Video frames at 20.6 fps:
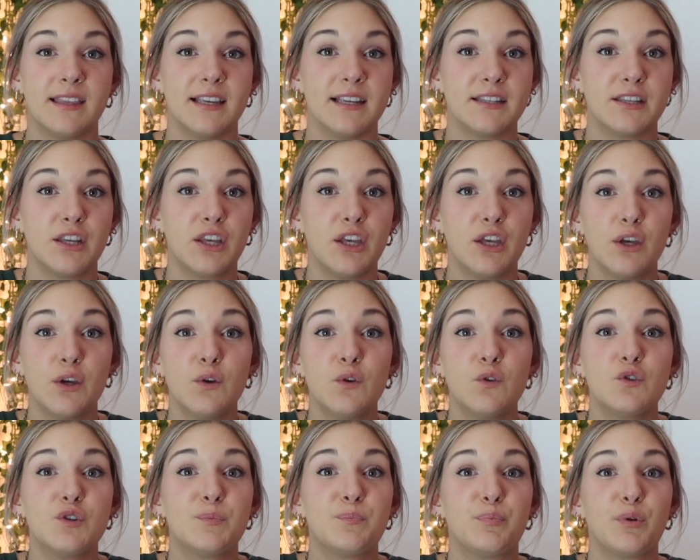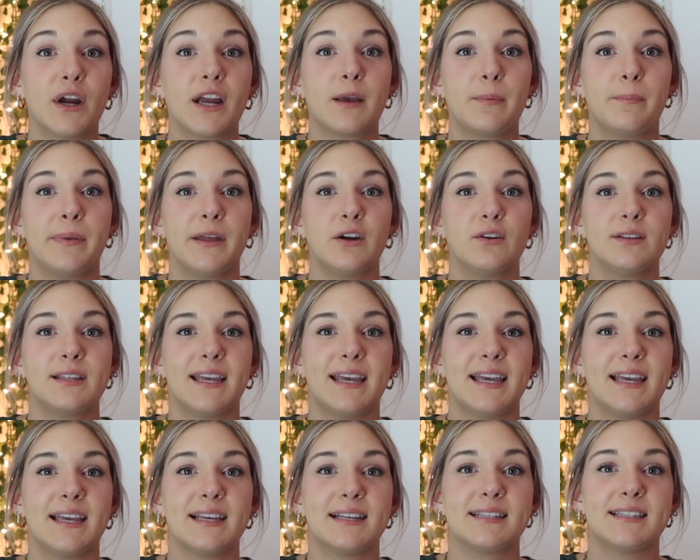these huge brick
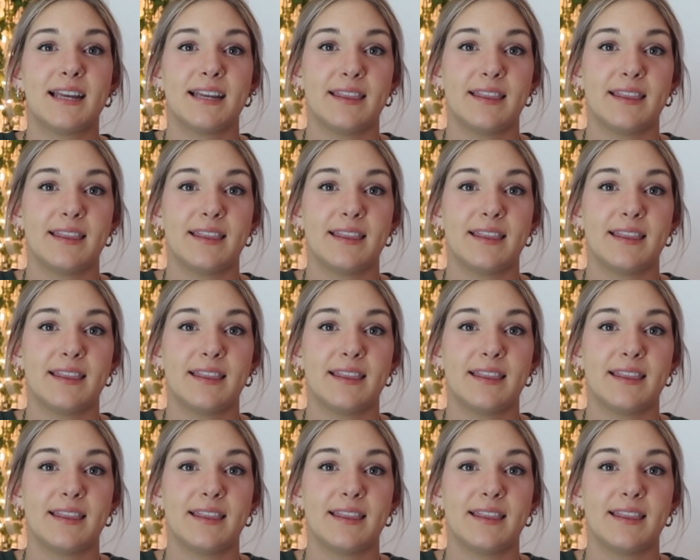buildings,